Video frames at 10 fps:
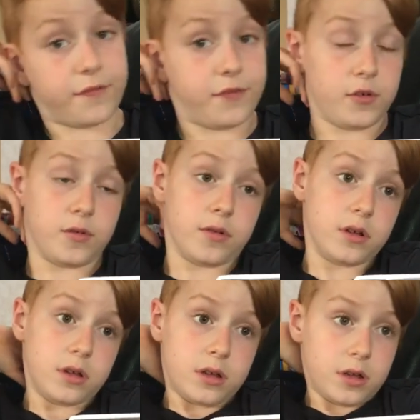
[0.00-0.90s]
few
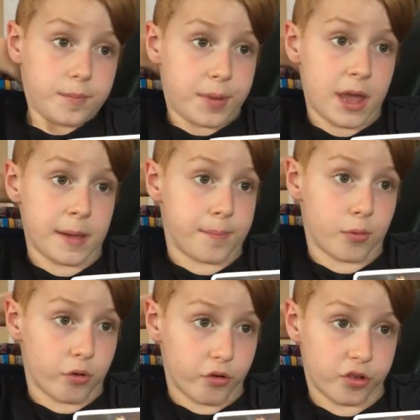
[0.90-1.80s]

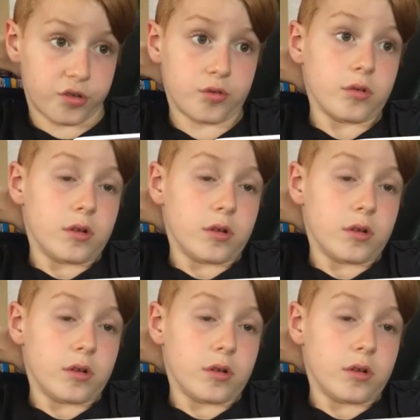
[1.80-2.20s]
papers,